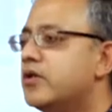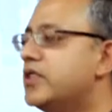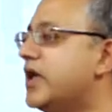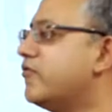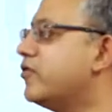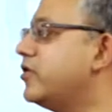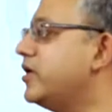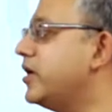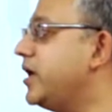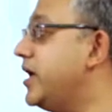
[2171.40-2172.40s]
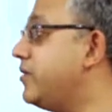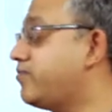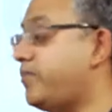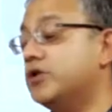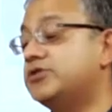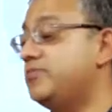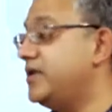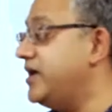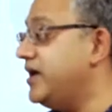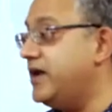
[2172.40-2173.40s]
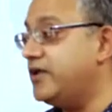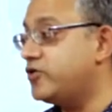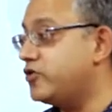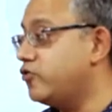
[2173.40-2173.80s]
They would possibly eat